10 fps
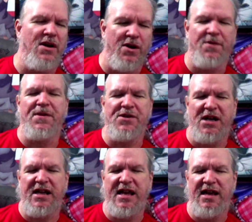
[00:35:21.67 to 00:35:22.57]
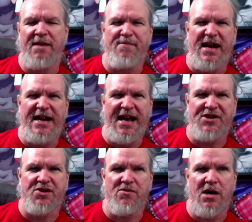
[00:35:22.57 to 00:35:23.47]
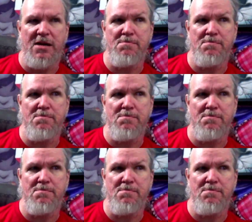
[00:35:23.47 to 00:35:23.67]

Earth is gonna get hit by an asteroid.